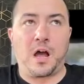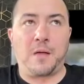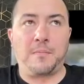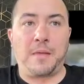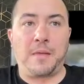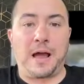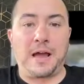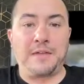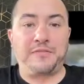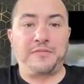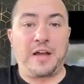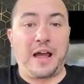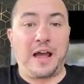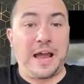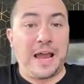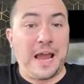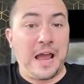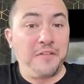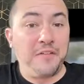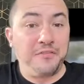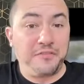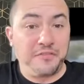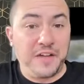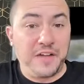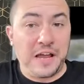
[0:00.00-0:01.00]
I
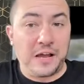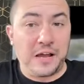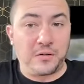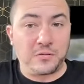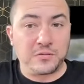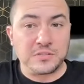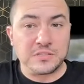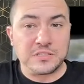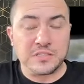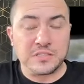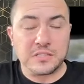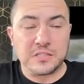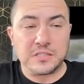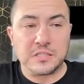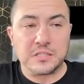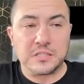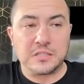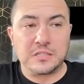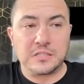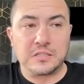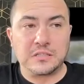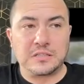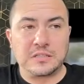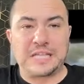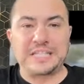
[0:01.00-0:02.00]
have found.
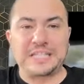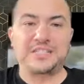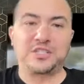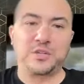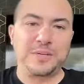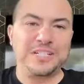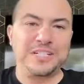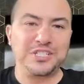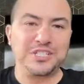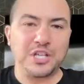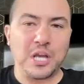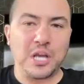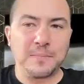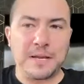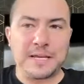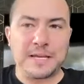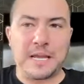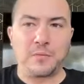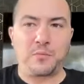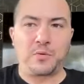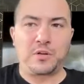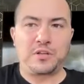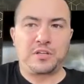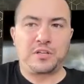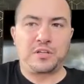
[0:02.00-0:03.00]
Like, so each time I
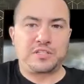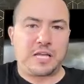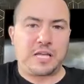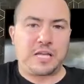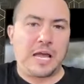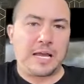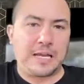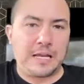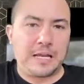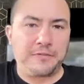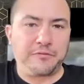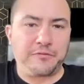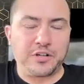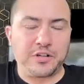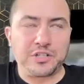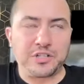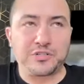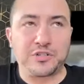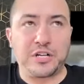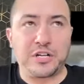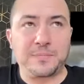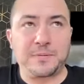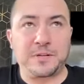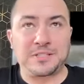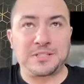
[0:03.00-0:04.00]
get one of those, I get
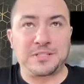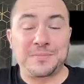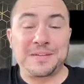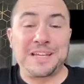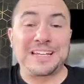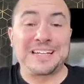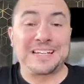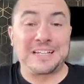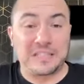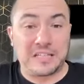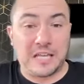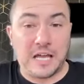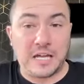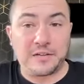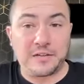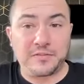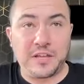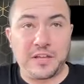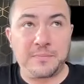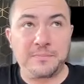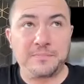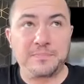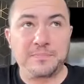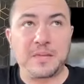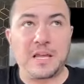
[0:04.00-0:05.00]
frustrated because I'm getting a lot of
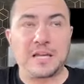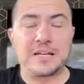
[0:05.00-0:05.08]
them.